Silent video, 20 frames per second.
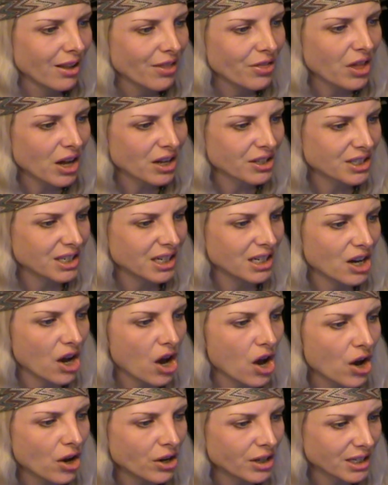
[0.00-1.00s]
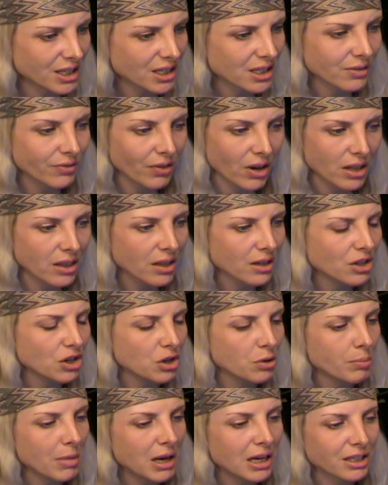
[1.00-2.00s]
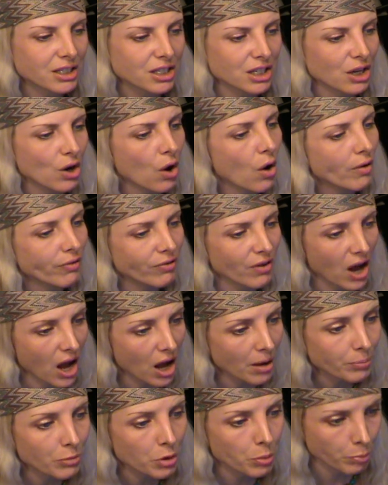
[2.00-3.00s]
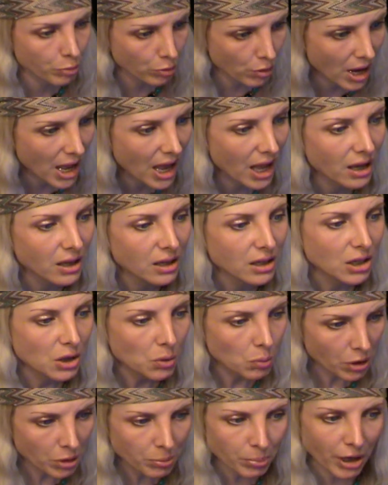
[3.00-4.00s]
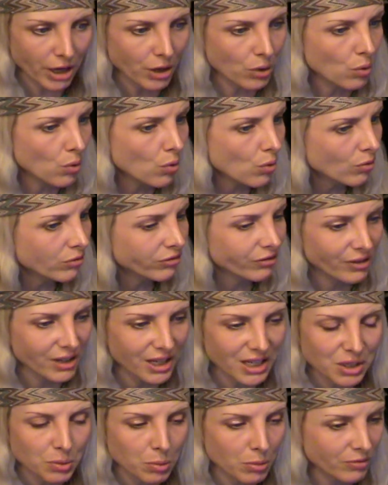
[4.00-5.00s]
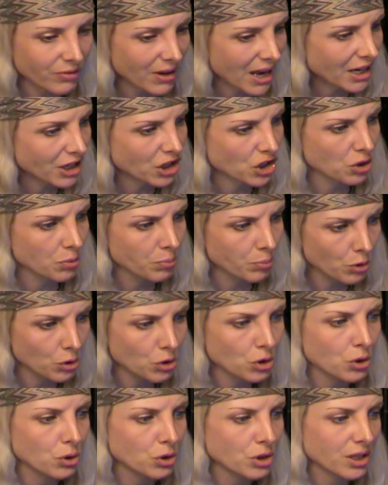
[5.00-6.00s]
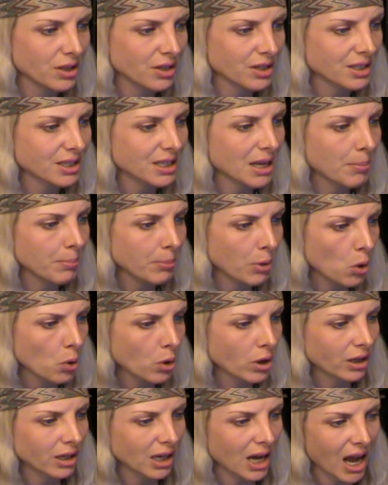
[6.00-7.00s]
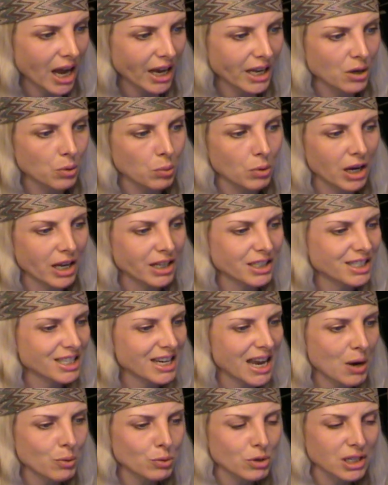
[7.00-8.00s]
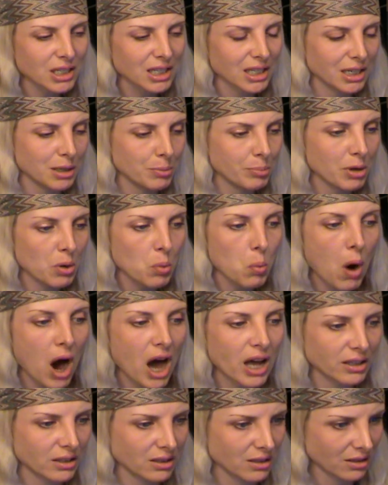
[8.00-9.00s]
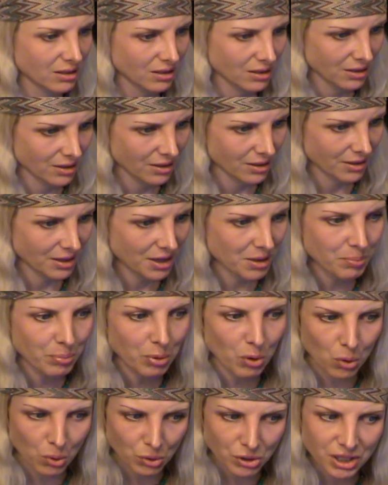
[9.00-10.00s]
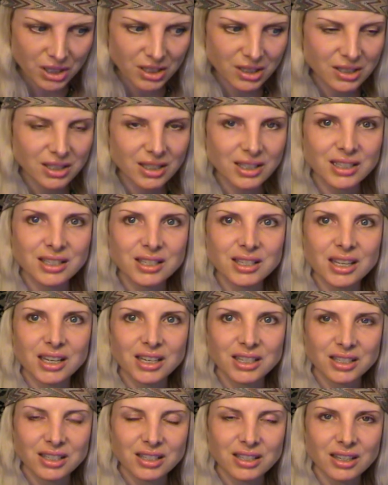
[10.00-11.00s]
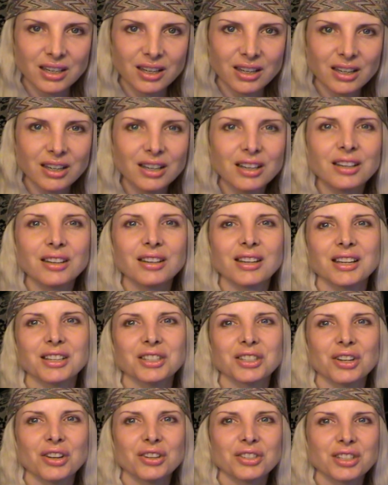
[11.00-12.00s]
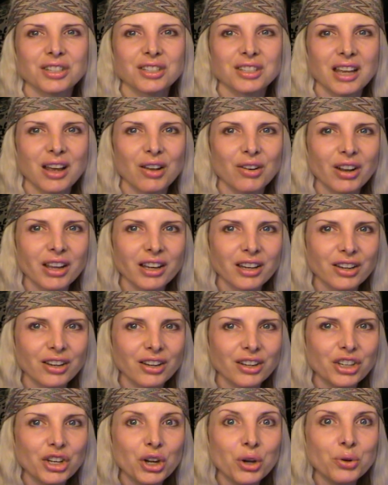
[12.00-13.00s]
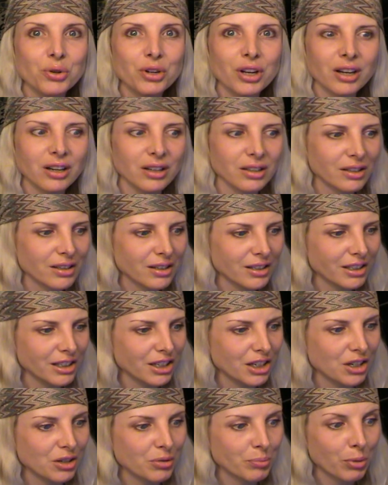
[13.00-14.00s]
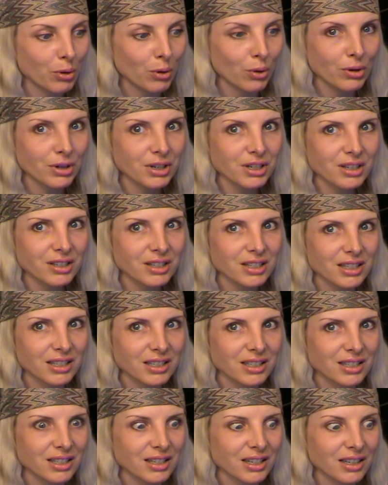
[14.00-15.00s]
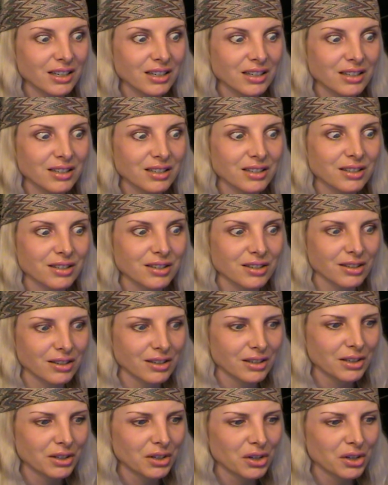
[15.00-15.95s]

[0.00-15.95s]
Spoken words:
Thus in earnest faith and humility offer up the prayer, whereby all fears will vanish and Buddhahood in the Sambhoga Kaya will undoubtedly be won. Important is this. That starts to sound like a Yoda. Important is this.